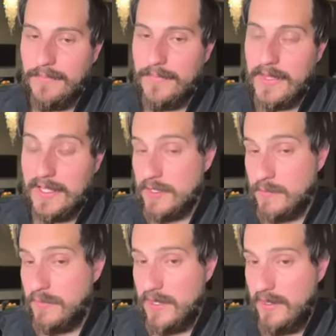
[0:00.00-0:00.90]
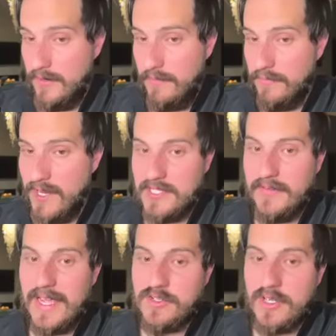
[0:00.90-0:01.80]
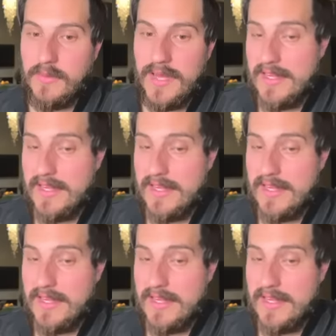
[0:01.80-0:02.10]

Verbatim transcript: It's pretty impressive, actually, right?